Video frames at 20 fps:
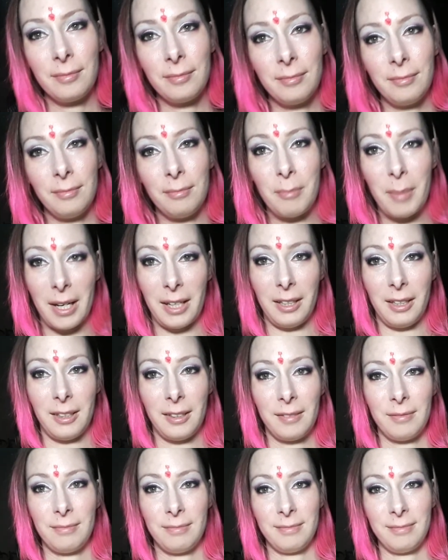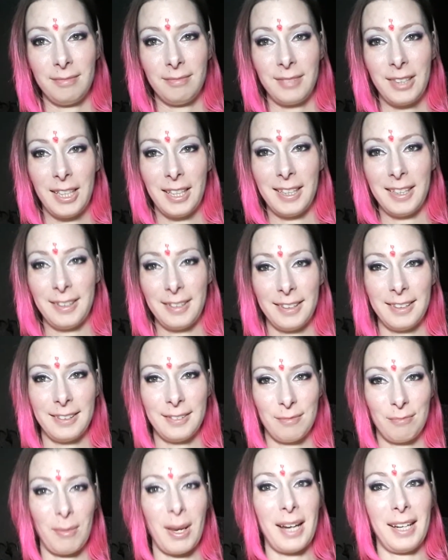Many.
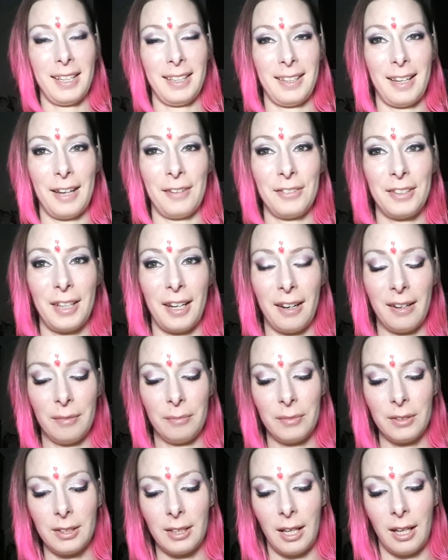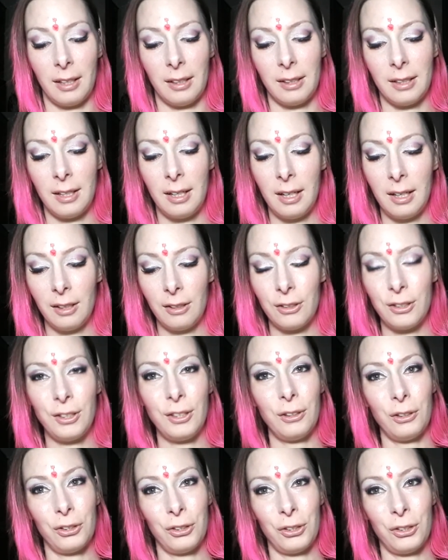Many lifetimes. And you're
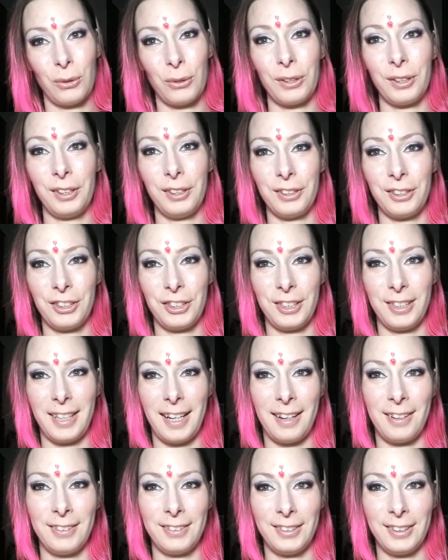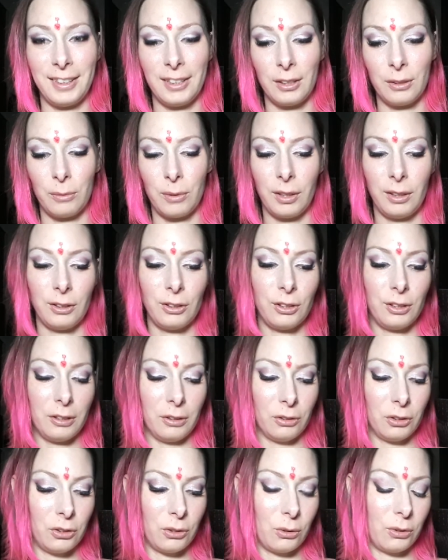still sorting your shit out in this one. You're
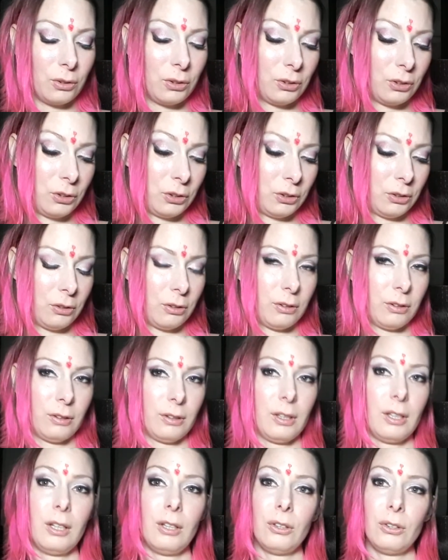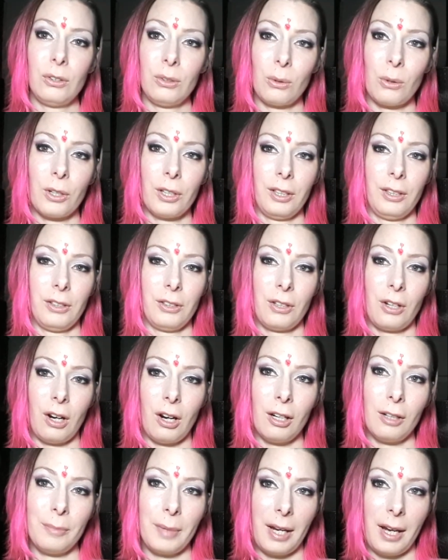still sorting your
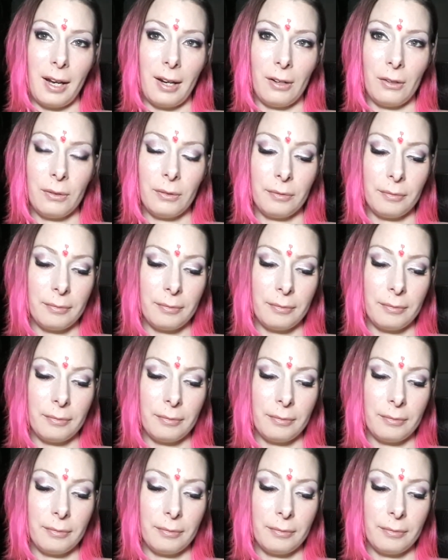karma out.